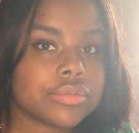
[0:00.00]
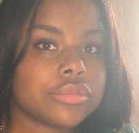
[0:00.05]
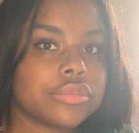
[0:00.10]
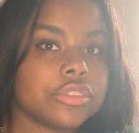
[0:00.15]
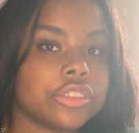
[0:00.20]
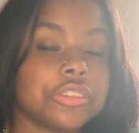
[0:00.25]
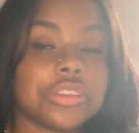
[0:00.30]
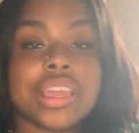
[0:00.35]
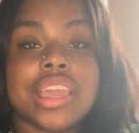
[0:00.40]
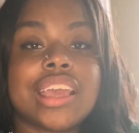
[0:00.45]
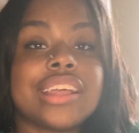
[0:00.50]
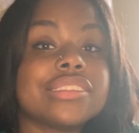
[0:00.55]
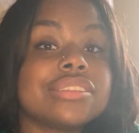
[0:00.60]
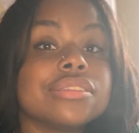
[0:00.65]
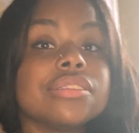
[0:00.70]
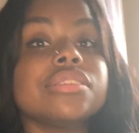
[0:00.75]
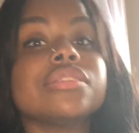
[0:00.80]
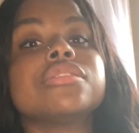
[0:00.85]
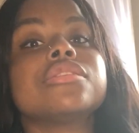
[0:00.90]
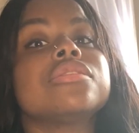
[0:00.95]
You can not
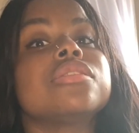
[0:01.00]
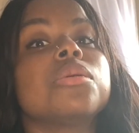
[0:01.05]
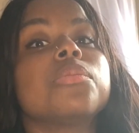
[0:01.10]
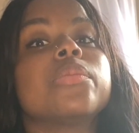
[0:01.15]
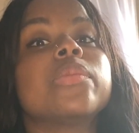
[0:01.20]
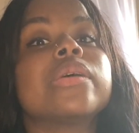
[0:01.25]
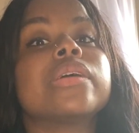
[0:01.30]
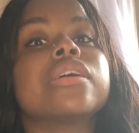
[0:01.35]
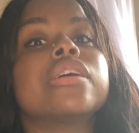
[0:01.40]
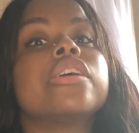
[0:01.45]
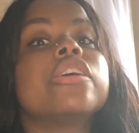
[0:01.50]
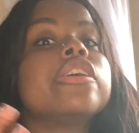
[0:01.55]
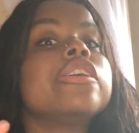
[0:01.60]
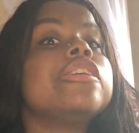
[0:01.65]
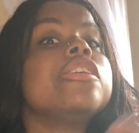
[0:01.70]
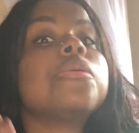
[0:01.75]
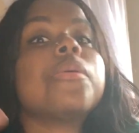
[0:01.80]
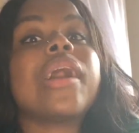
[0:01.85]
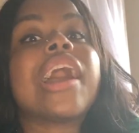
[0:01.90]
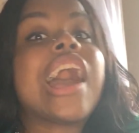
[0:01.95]
delete the number. You
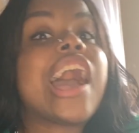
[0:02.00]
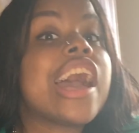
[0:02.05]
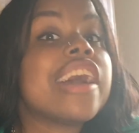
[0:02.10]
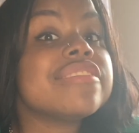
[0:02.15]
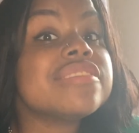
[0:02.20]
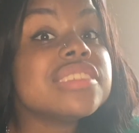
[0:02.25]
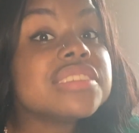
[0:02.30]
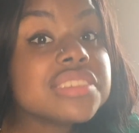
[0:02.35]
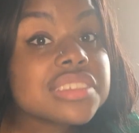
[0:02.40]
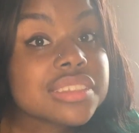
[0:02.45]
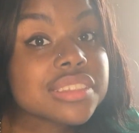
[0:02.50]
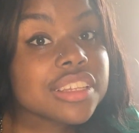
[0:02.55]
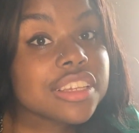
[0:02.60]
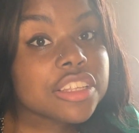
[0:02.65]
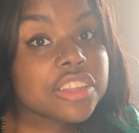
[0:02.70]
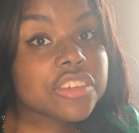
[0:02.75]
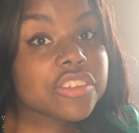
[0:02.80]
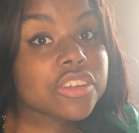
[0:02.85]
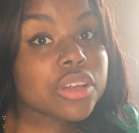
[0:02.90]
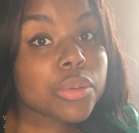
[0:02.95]
don't have to delete
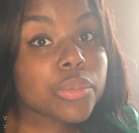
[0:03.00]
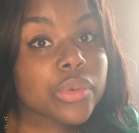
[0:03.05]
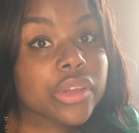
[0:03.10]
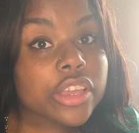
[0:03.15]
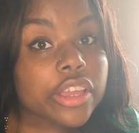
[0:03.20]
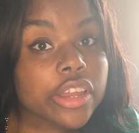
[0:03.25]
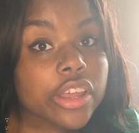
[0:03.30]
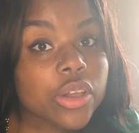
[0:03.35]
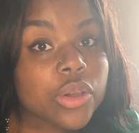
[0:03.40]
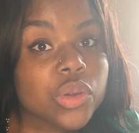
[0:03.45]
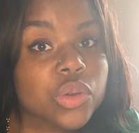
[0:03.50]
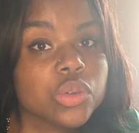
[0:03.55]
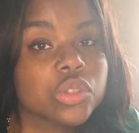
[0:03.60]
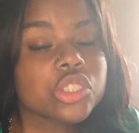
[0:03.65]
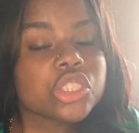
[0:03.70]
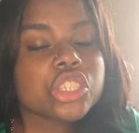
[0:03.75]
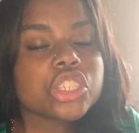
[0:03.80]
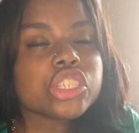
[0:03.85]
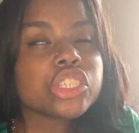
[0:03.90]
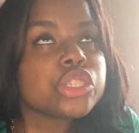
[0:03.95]
the number, you know?
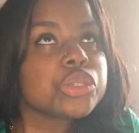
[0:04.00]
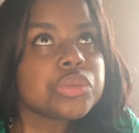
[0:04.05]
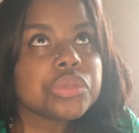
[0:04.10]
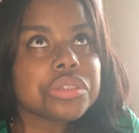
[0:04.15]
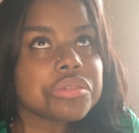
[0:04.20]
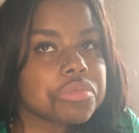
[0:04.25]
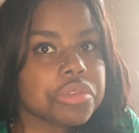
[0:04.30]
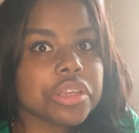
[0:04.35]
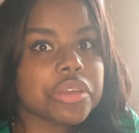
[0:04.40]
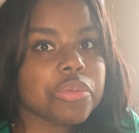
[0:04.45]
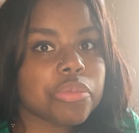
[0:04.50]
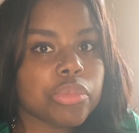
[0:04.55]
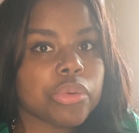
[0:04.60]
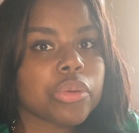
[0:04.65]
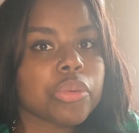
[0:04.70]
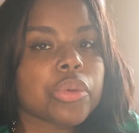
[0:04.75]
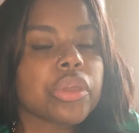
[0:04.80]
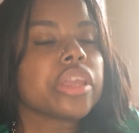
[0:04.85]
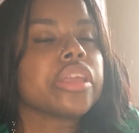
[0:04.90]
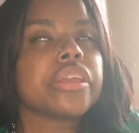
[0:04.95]
Just you do you,
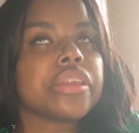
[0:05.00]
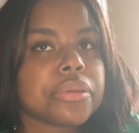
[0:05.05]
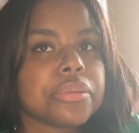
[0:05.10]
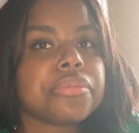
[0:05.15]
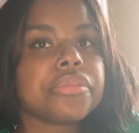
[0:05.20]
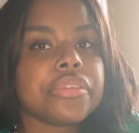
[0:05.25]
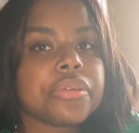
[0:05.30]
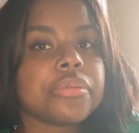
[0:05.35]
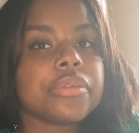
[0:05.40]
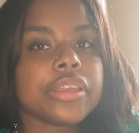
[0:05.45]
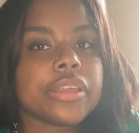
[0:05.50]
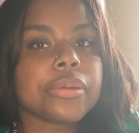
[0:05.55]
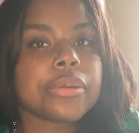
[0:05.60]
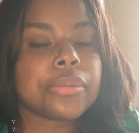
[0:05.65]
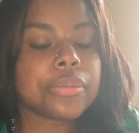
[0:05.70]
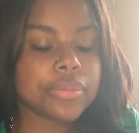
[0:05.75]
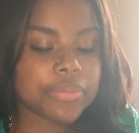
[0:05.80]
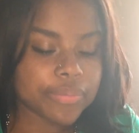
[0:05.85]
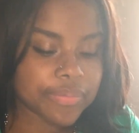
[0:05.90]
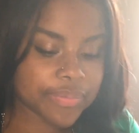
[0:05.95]
boo. You do you.
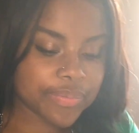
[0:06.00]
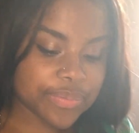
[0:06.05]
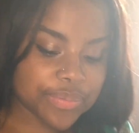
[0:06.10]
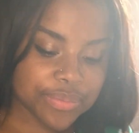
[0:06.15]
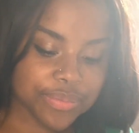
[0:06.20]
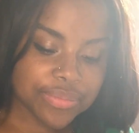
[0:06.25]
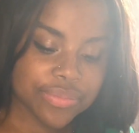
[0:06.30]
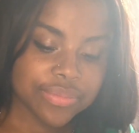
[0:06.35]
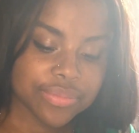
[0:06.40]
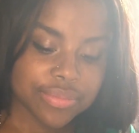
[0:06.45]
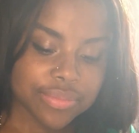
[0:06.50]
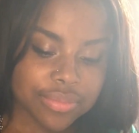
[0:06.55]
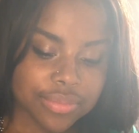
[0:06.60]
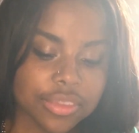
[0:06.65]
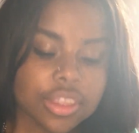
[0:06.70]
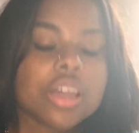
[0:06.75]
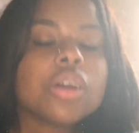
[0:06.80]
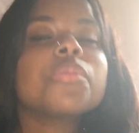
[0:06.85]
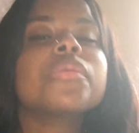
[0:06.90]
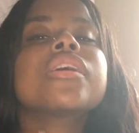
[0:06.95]

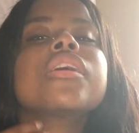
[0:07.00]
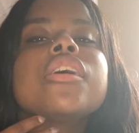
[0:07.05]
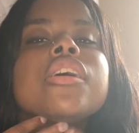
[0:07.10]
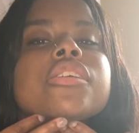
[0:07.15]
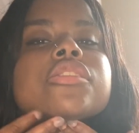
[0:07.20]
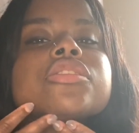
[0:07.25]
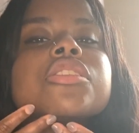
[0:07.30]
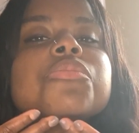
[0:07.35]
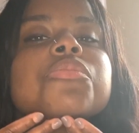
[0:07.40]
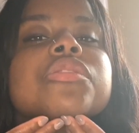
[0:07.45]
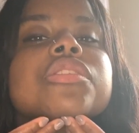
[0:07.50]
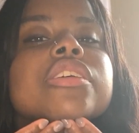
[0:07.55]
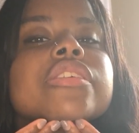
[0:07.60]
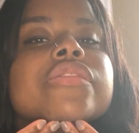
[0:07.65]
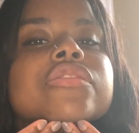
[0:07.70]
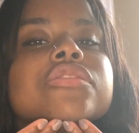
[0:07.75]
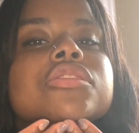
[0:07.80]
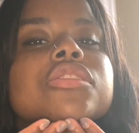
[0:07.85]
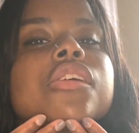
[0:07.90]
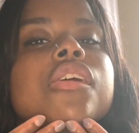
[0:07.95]
Oh my gosh, I wonder if
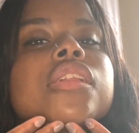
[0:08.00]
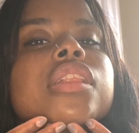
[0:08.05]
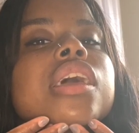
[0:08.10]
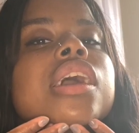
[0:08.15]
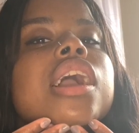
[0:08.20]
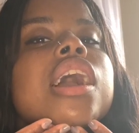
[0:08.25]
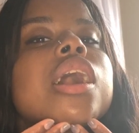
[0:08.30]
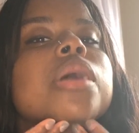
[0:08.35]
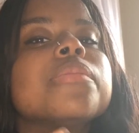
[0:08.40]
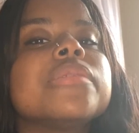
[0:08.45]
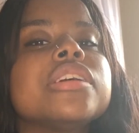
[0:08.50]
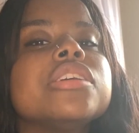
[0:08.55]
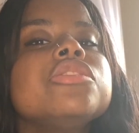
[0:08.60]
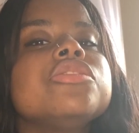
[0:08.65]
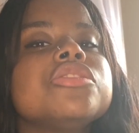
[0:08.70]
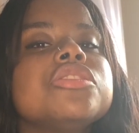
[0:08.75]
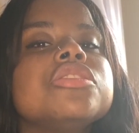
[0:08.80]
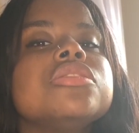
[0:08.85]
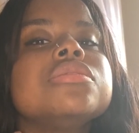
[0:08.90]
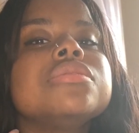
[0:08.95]
you saw like how many
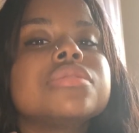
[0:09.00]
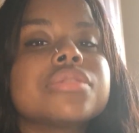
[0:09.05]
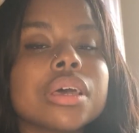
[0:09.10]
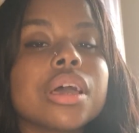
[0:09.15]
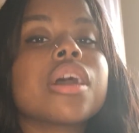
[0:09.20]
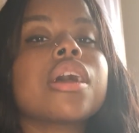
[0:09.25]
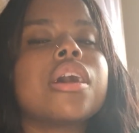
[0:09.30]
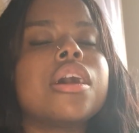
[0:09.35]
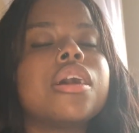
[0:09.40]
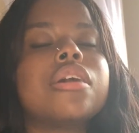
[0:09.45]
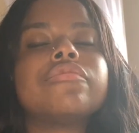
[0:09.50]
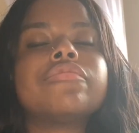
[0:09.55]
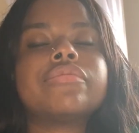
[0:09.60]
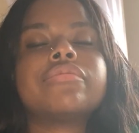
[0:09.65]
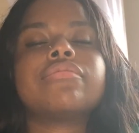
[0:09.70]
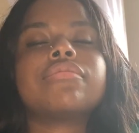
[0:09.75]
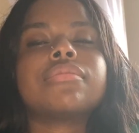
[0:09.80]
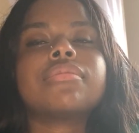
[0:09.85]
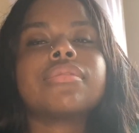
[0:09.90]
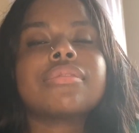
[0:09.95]
chins I
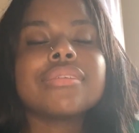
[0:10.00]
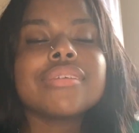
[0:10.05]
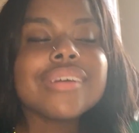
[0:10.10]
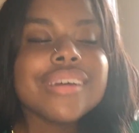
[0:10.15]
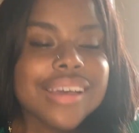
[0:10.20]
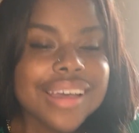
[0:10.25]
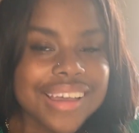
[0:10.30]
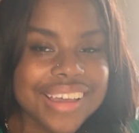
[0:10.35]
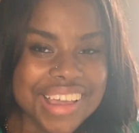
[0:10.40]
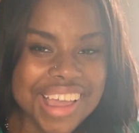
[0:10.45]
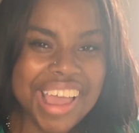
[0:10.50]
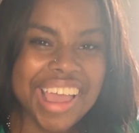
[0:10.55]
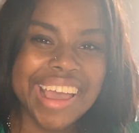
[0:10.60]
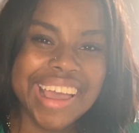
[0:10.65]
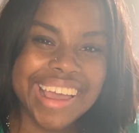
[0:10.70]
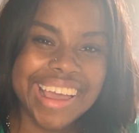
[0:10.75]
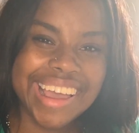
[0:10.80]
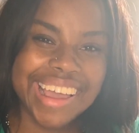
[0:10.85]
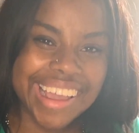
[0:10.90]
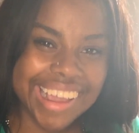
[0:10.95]

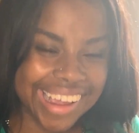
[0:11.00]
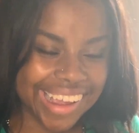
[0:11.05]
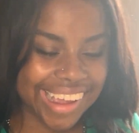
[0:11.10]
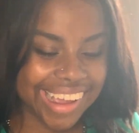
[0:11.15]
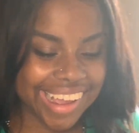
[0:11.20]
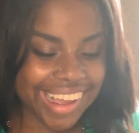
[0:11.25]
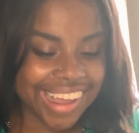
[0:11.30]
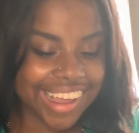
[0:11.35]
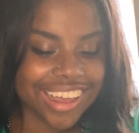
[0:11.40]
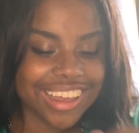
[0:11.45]
have.